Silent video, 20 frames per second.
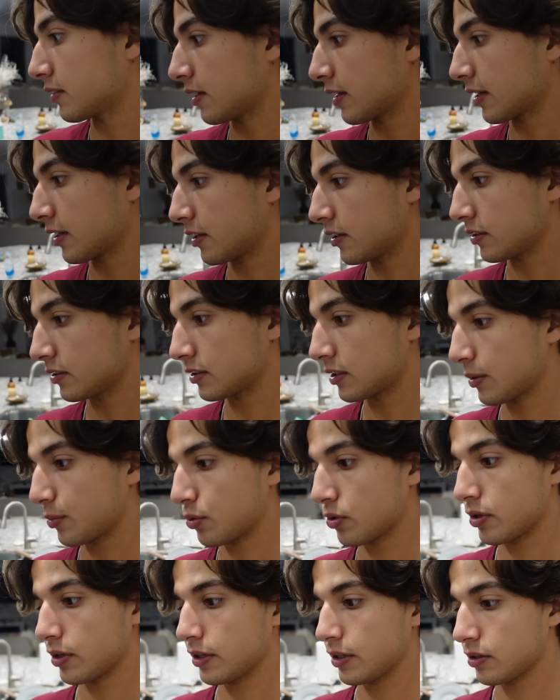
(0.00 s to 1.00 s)
I gotta
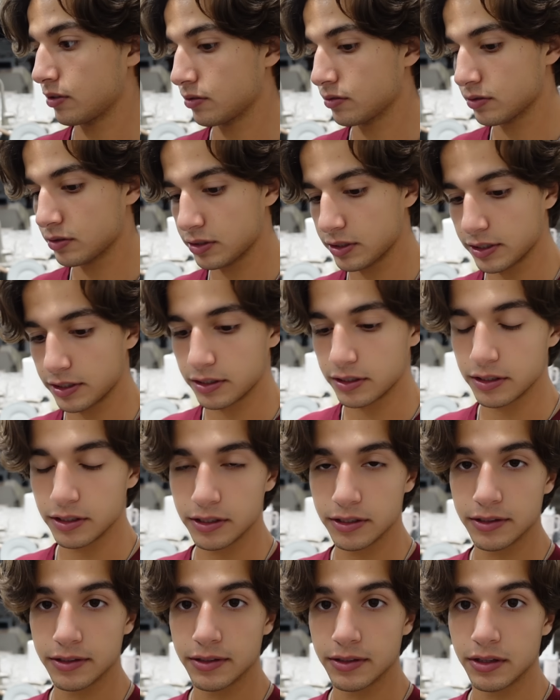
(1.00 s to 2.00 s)
separate like
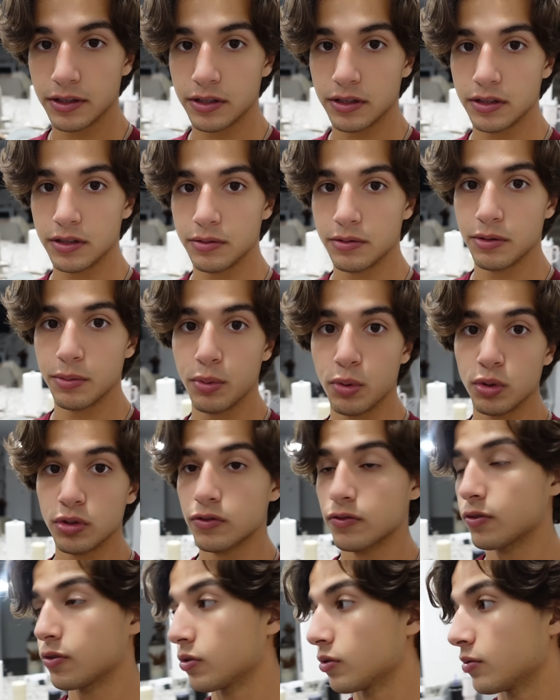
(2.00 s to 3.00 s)
the
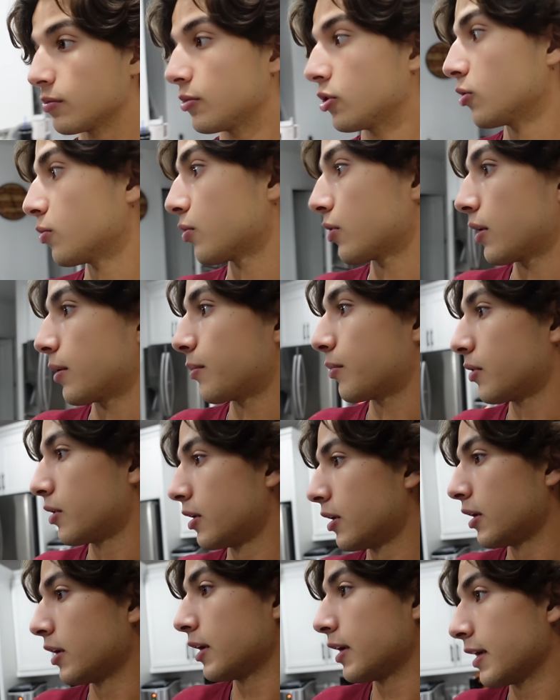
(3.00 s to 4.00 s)
bowls for meal prep.
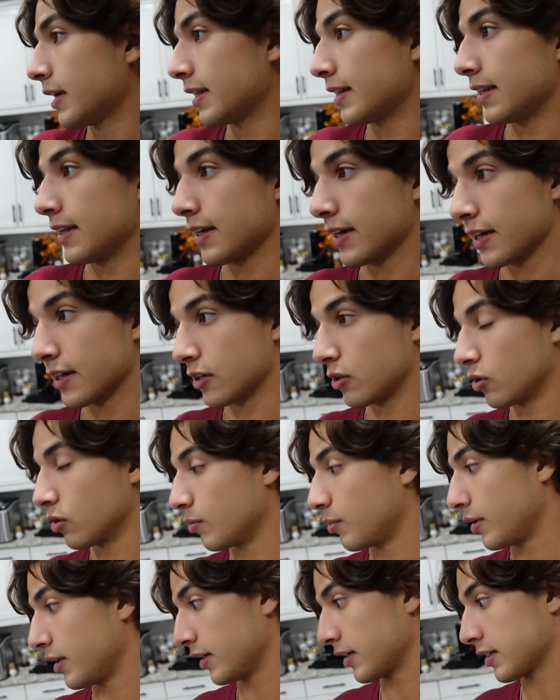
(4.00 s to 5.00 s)
Then I gotta go to
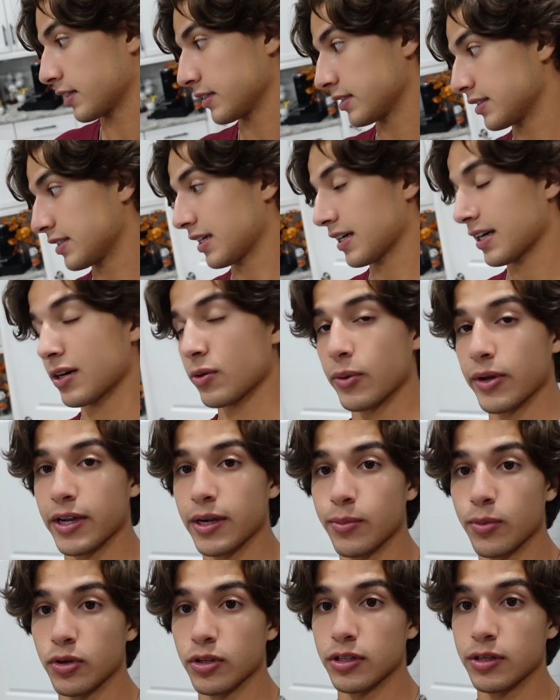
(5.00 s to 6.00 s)
bed because I gotta wake
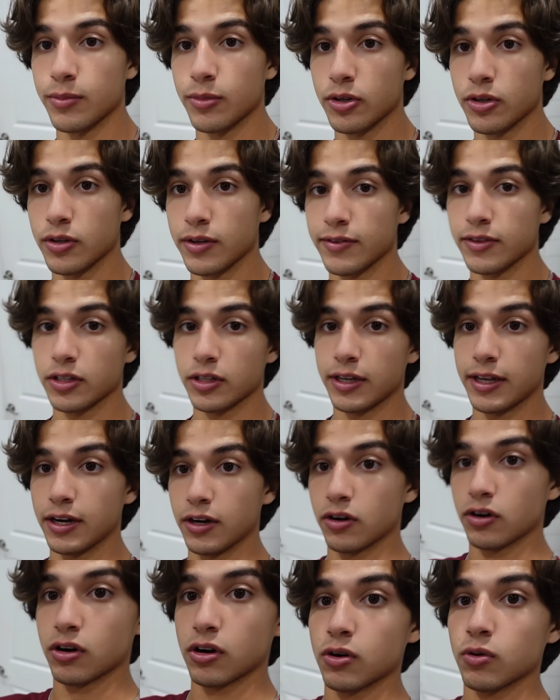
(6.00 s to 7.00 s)
up early tomorrow. I have to get a
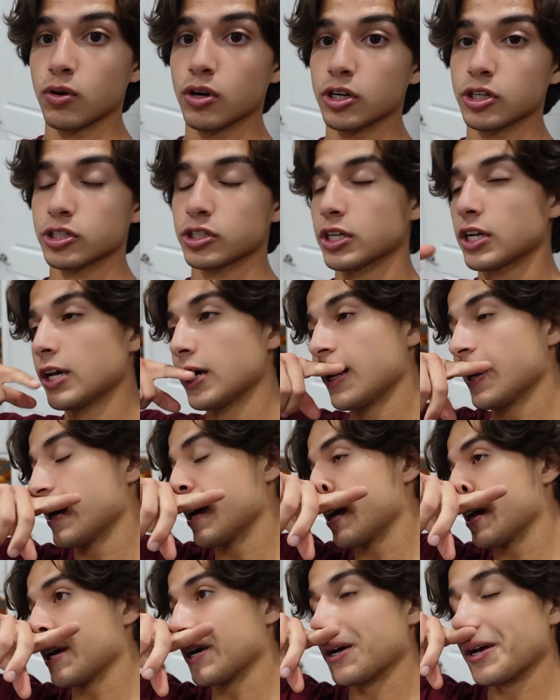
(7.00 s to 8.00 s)
car wash.
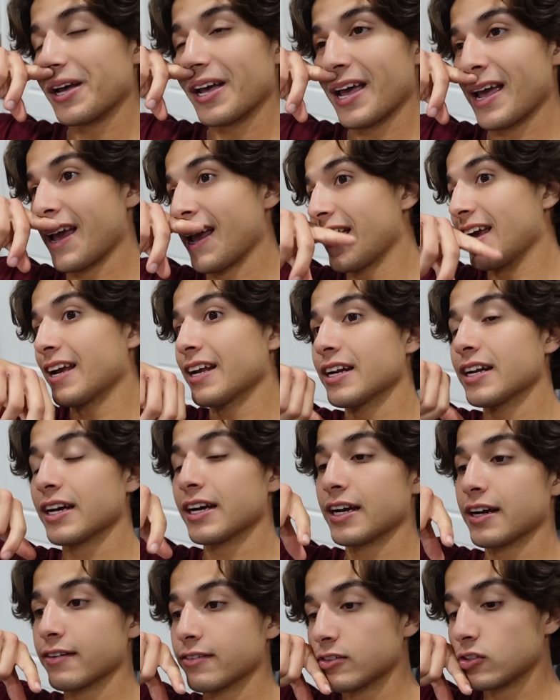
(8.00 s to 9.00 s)
And I
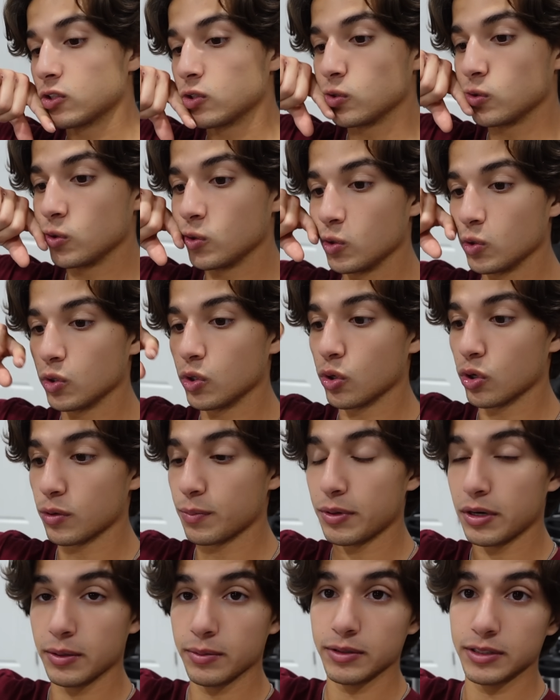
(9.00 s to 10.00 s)
have to go to
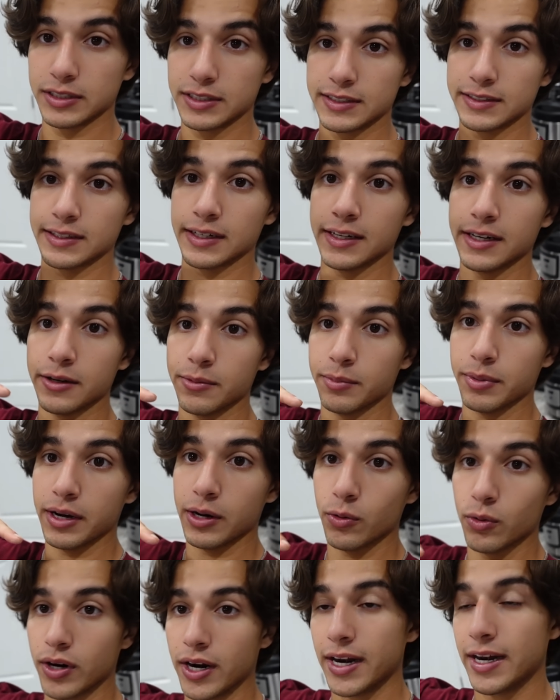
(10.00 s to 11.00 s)
Publix because I didn't buy
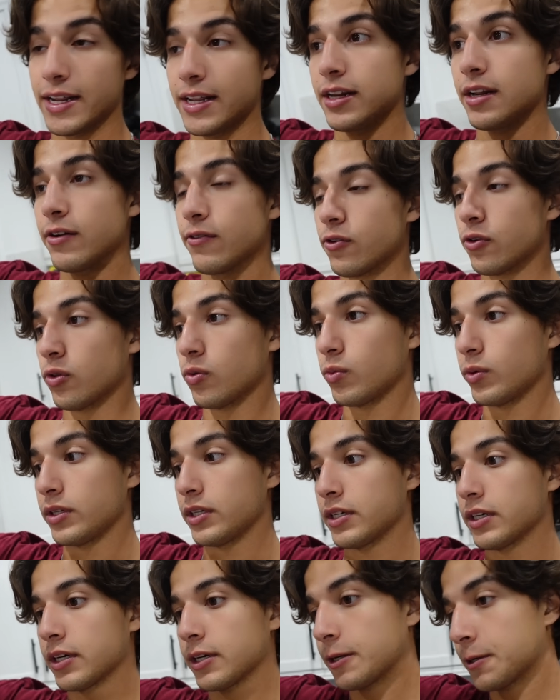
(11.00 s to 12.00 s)
what I needed for the week.